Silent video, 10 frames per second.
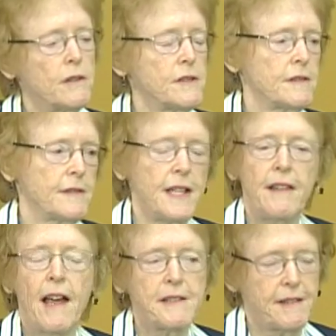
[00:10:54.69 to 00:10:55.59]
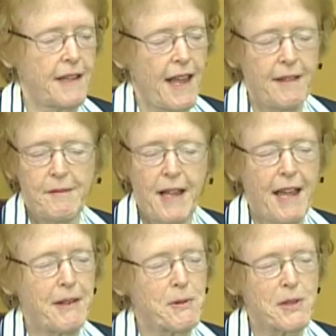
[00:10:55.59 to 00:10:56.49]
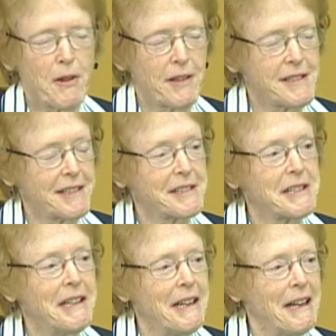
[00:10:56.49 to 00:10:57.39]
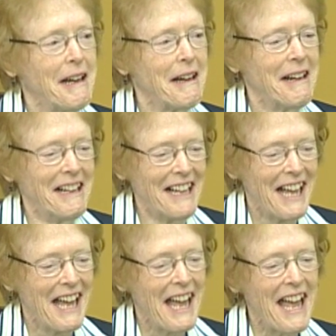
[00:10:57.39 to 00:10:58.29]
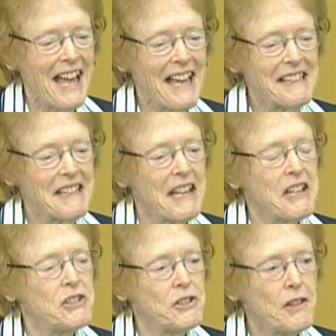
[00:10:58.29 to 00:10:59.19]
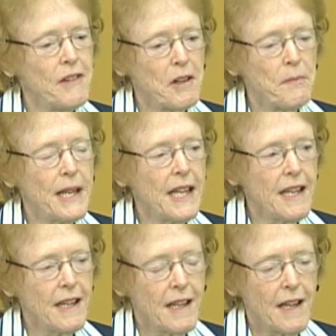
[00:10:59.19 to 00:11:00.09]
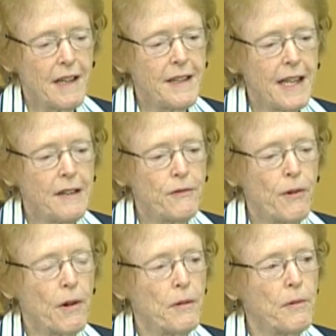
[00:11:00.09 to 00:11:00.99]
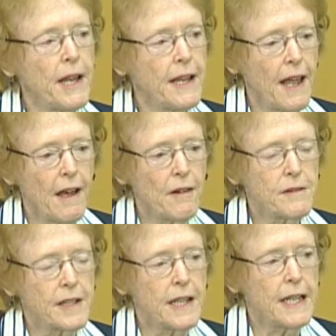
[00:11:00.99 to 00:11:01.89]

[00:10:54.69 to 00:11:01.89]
years. See, that's Kay knows all these things. And should there be a need for a recount in